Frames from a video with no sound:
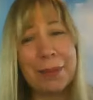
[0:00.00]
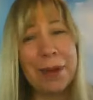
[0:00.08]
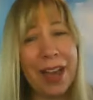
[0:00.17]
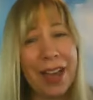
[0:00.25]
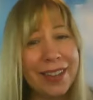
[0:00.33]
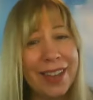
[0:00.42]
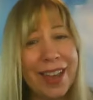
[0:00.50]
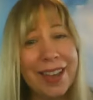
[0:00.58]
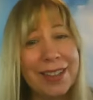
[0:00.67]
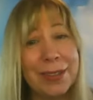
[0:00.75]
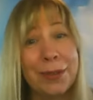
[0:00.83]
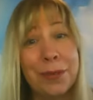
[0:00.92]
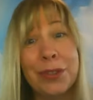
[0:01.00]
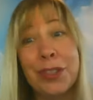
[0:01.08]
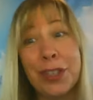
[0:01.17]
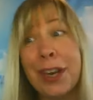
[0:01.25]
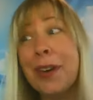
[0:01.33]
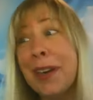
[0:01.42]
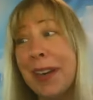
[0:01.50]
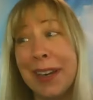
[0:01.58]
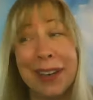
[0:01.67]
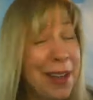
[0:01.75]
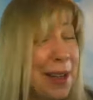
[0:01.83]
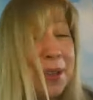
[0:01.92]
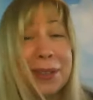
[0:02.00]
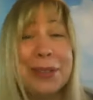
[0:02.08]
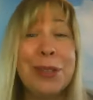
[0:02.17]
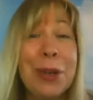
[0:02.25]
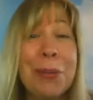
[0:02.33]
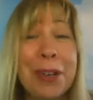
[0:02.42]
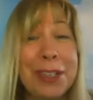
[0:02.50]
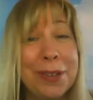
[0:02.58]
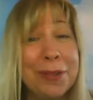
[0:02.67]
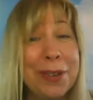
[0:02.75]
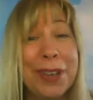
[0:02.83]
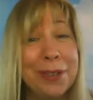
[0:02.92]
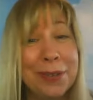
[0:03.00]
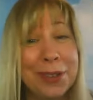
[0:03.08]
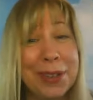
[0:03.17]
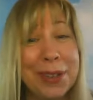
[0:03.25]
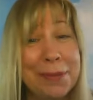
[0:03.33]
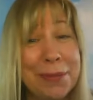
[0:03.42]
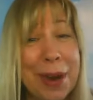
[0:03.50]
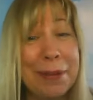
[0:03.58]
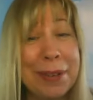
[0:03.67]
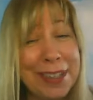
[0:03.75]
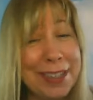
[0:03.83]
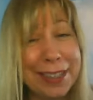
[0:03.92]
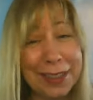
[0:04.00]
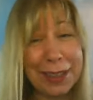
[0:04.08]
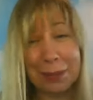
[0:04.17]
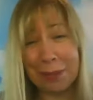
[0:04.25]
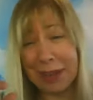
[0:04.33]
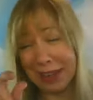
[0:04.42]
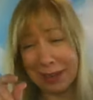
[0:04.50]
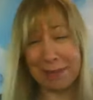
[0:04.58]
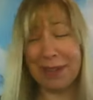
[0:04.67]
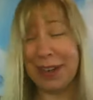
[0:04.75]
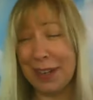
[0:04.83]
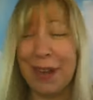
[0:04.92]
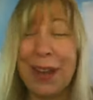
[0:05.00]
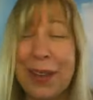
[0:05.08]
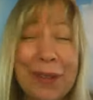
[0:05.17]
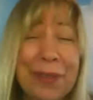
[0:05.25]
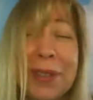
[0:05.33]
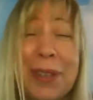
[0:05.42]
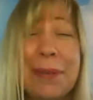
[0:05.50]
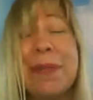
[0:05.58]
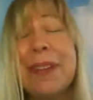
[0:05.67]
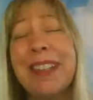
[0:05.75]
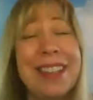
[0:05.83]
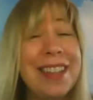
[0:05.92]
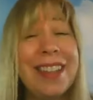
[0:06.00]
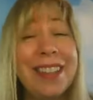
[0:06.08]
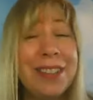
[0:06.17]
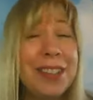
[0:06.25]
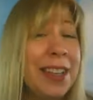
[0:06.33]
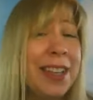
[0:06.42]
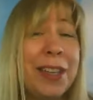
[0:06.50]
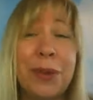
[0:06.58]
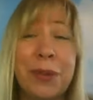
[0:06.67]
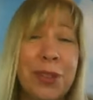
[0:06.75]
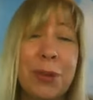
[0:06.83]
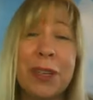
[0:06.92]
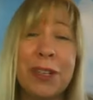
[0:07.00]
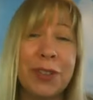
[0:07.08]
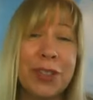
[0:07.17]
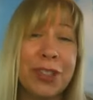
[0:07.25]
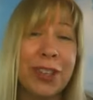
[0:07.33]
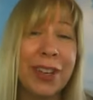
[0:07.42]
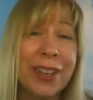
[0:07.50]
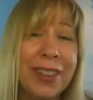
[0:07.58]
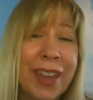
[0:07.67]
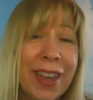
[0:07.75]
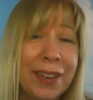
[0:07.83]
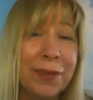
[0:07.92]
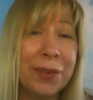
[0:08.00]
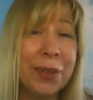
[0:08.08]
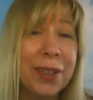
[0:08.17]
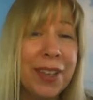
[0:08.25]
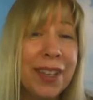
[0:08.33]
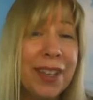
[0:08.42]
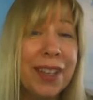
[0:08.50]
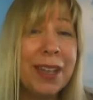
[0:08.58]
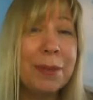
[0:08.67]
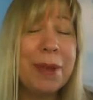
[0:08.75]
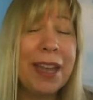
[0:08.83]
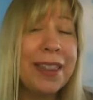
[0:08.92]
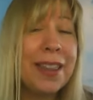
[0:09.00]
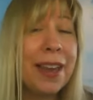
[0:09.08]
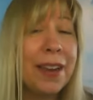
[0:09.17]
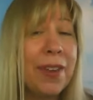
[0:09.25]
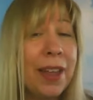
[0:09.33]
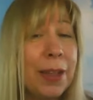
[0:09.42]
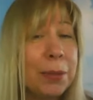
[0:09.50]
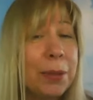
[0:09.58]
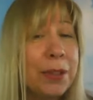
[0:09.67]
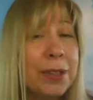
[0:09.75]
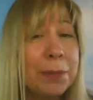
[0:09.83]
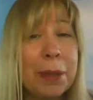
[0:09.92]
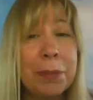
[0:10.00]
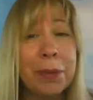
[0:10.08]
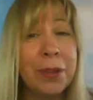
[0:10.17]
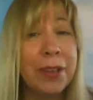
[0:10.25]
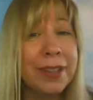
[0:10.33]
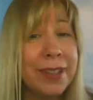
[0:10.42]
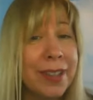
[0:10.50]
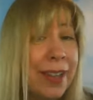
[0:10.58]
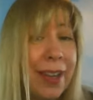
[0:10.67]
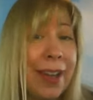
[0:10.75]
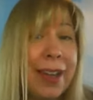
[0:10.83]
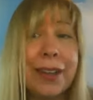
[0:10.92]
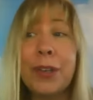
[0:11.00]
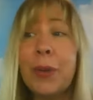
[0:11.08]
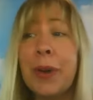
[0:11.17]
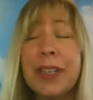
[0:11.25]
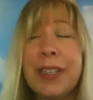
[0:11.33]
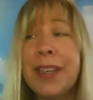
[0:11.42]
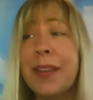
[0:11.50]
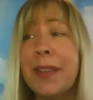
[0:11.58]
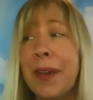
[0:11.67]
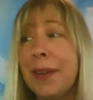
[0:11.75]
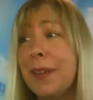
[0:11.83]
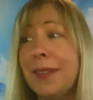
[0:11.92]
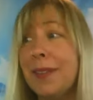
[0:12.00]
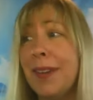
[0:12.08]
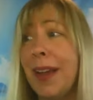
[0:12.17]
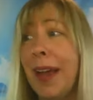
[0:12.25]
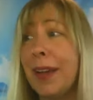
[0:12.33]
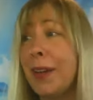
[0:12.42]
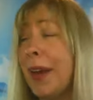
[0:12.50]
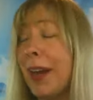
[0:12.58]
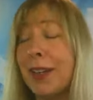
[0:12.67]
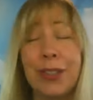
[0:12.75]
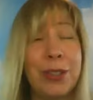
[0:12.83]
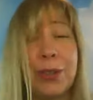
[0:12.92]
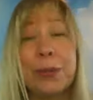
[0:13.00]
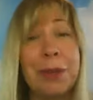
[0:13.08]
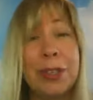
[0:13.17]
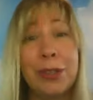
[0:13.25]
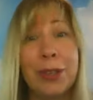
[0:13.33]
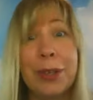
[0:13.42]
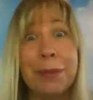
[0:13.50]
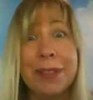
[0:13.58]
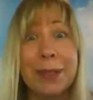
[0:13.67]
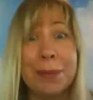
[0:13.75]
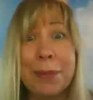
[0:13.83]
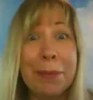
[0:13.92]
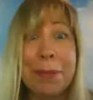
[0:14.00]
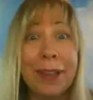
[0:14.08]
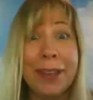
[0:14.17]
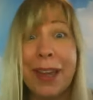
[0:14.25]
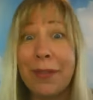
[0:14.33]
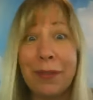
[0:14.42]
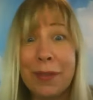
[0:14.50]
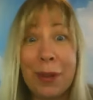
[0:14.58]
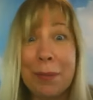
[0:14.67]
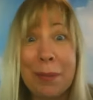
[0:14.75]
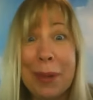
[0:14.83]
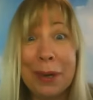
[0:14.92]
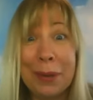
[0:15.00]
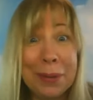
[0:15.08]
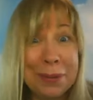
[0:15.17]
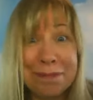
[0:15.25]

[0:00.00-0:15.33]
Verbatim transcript: the podcast and for sharing so much of what you've learned, probably just a little bit compared to all you've learned, but thank you so much for sharing that and for making that available to people, because I had no idea that I could actually use my dreams to make my life a better.